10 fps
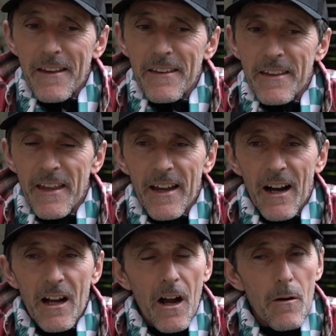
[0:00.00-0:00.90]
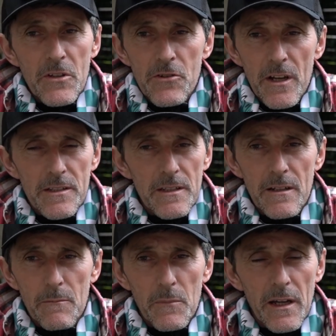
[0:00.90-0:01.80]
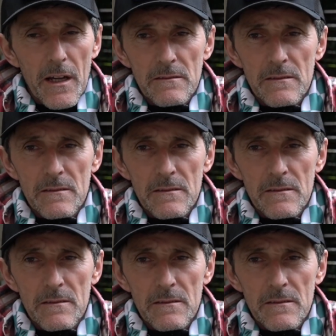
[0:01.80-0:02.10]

Yeah, I can't be trusted on my own.